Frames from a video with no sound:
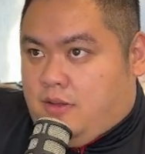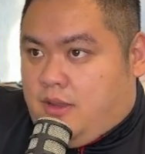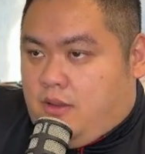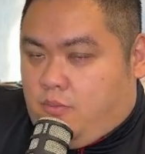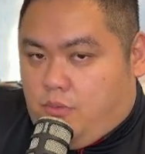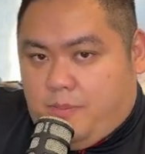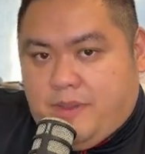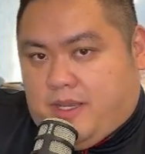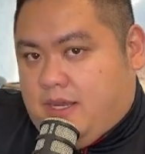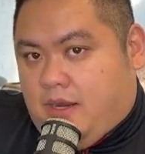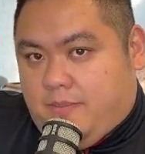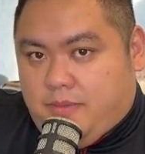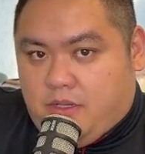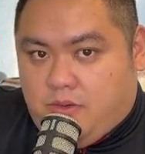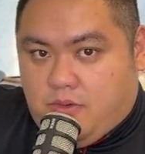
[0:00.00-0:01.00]
will
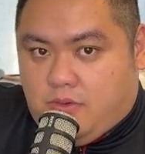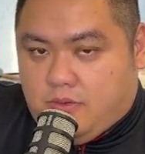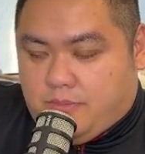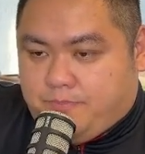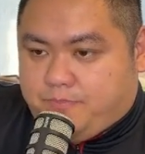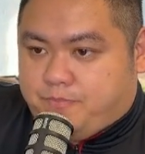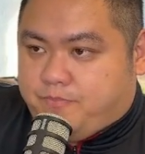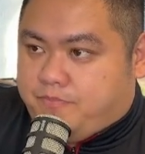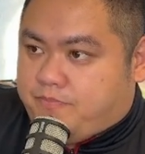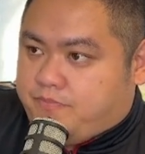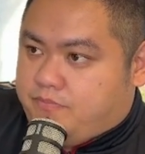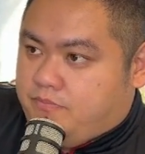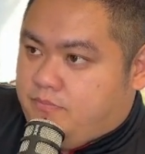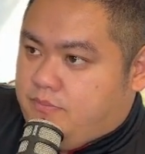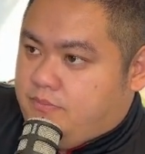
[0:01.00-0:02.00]
become the norm.
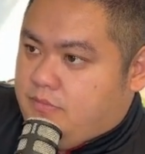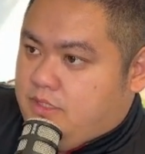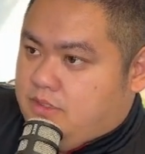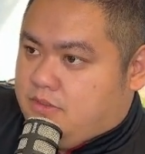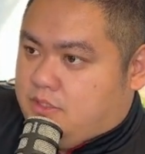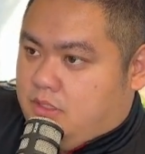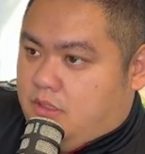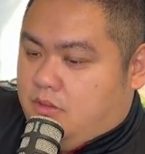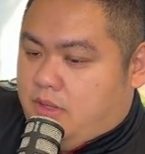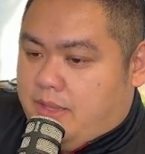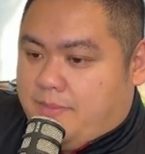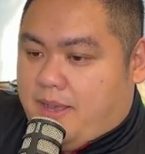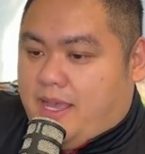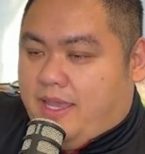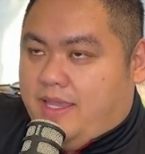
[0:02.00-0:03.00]
So
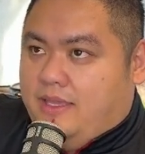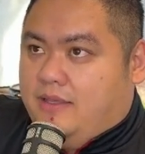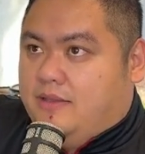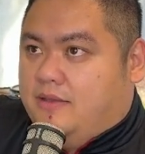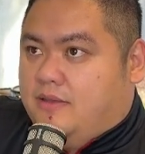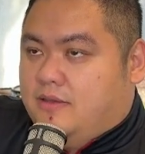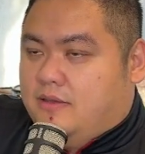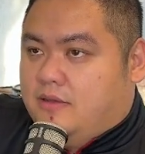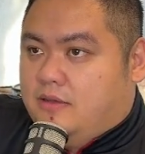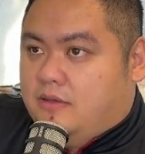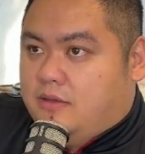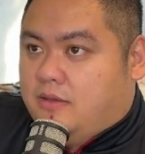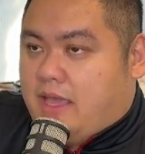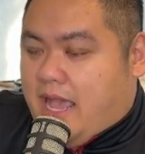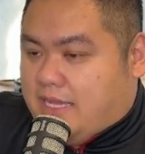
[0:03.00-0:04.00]
am I,
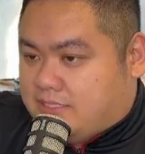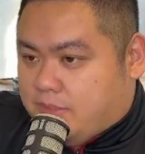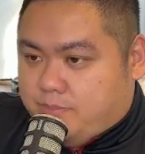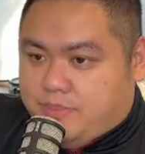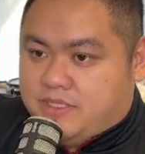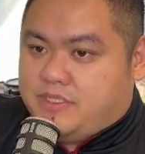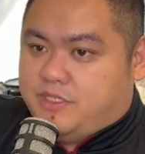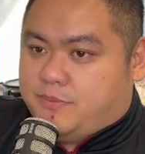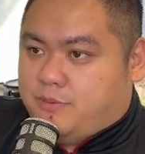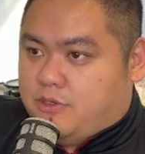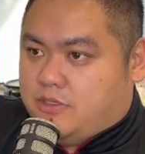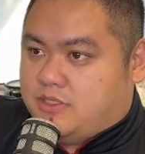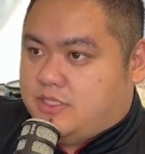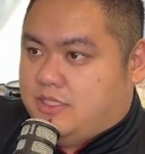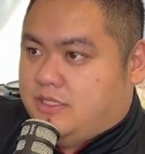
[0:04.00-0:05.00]
as a business
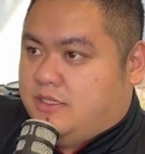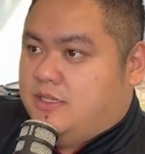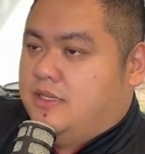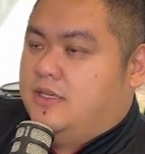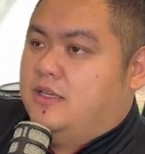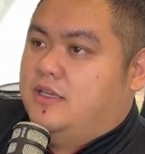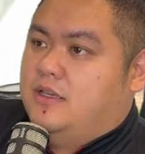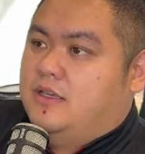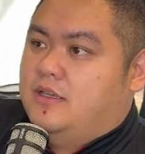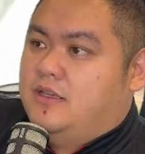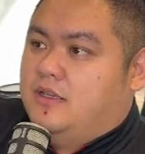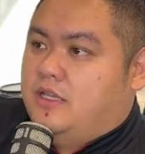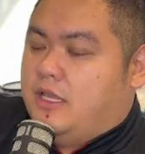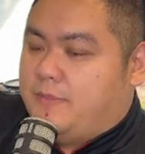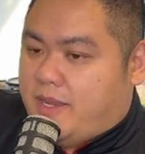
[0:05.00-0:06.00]
person,
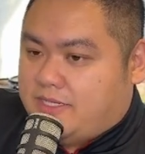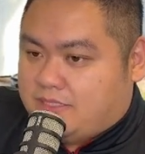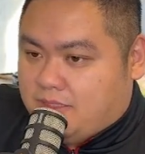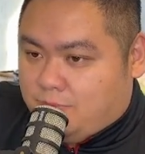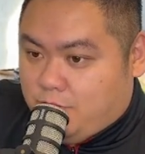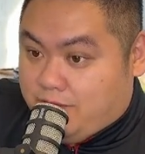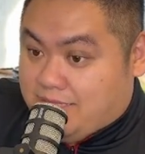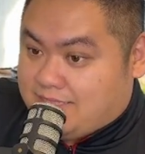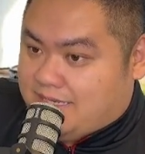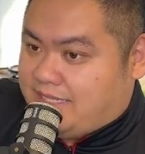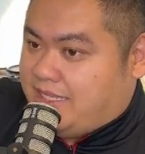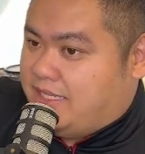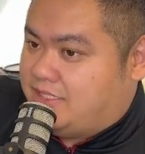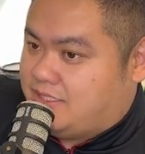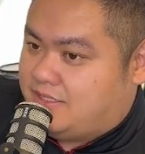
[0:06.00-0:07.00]
am I someone that's
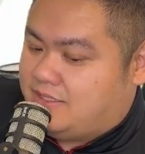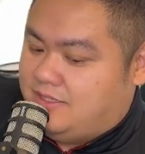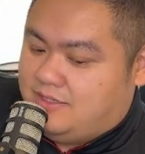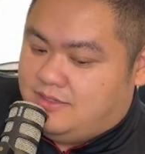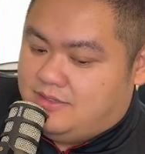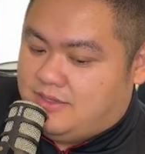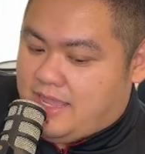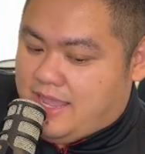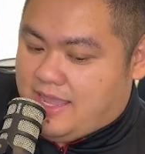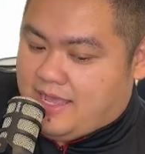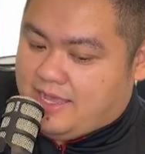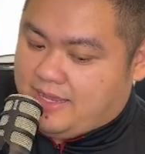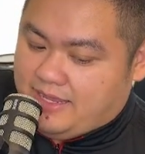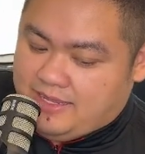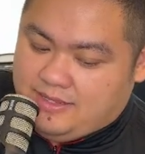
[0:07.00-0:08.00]
against
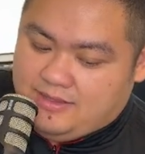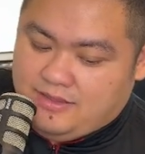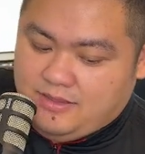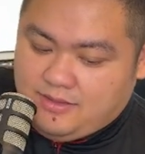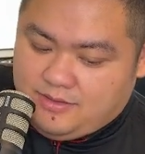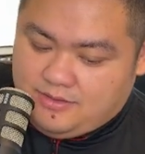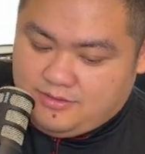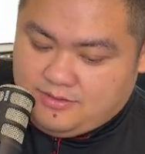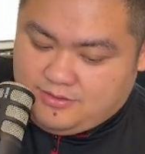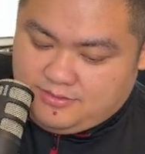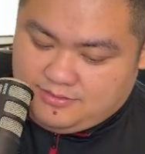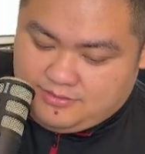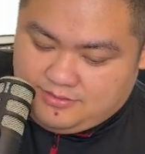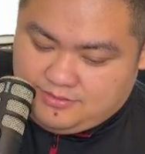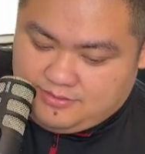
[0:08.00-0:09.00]
AI?
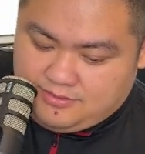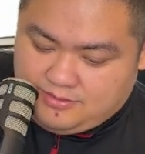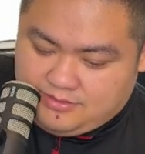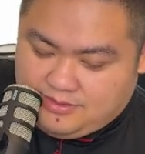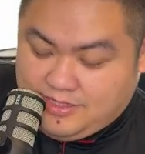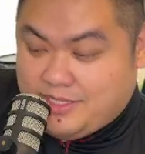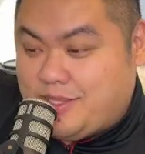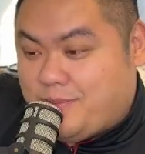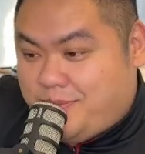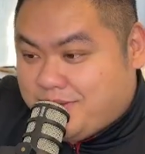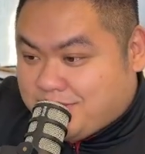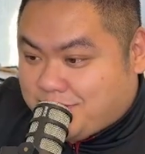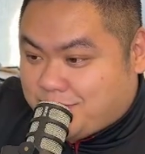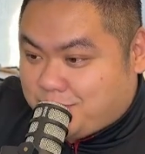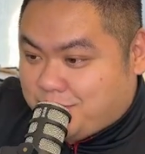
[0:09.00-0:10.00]
In the
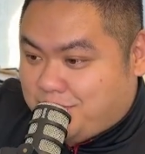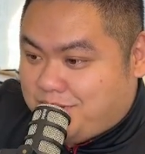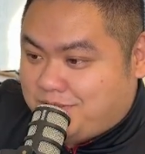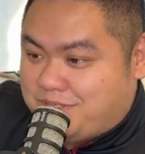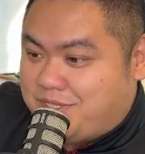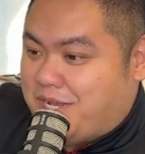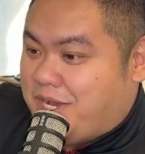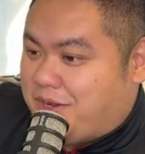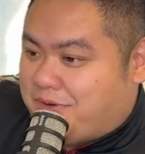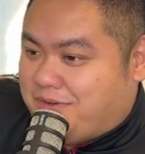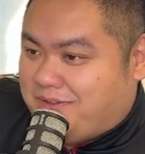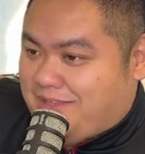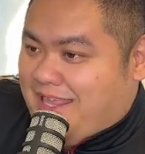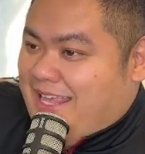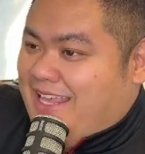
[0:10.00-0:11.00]
business world, no.
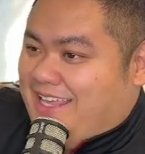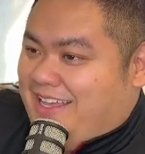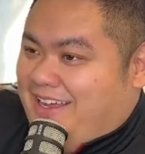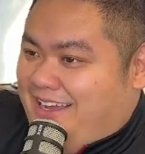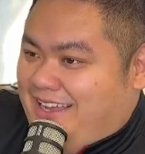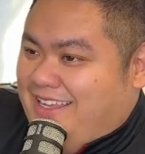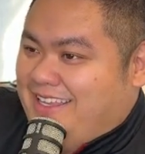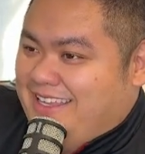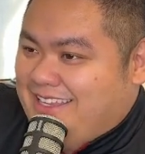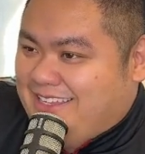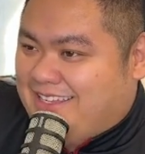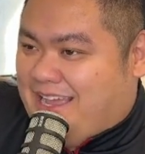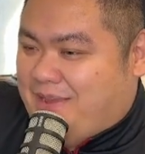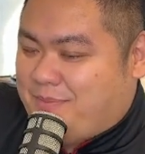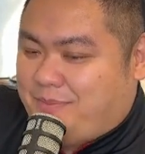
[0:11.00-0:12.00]

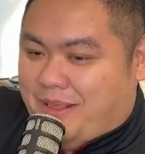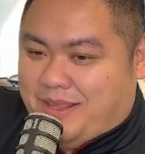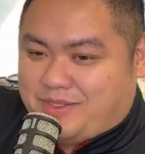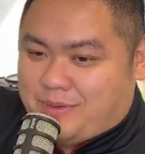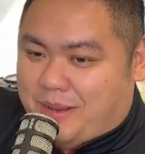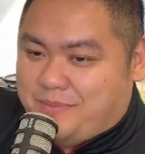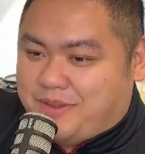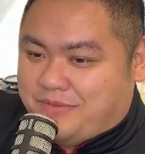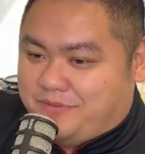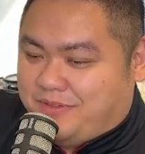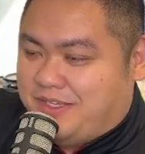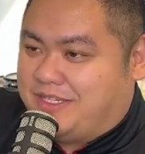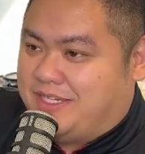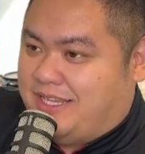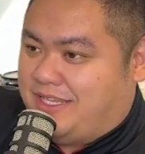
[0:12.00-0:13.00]
That's why I'm
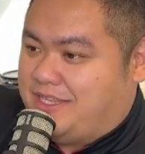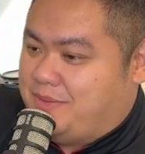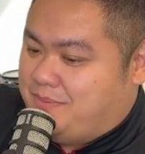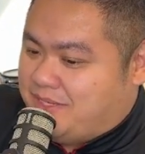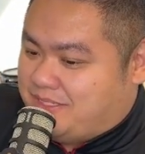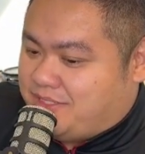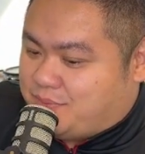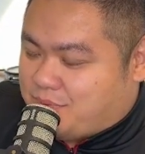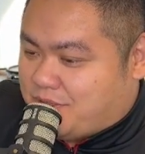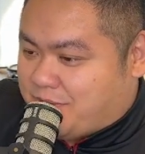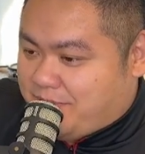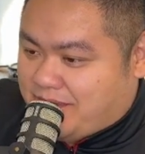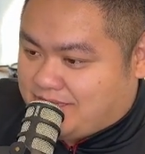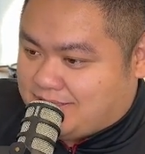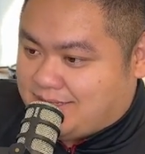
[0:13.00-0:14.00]
conflicted. Like, in the business world, it
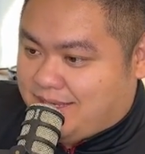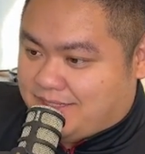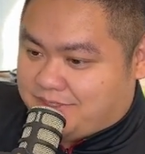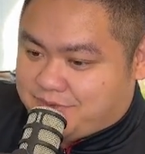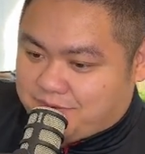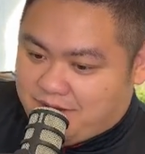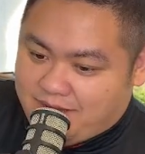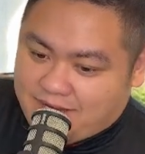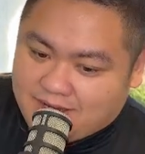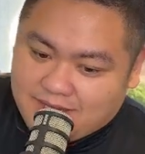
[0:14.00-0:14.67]
makes sense, right?